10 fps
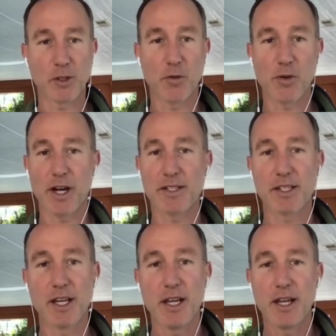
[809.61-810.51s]
So for
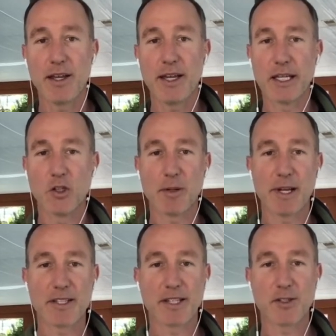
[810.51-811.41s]
us, it only
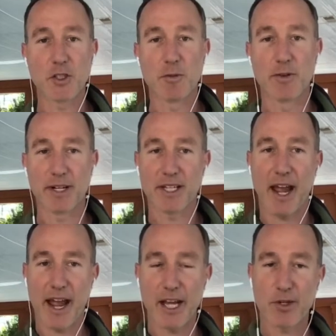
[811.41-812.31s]
made sense to move our
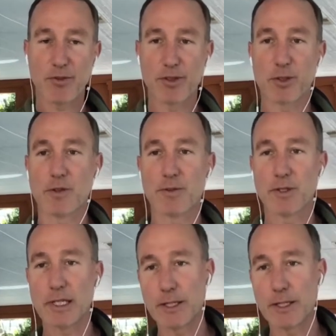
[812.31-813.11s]
cash reserves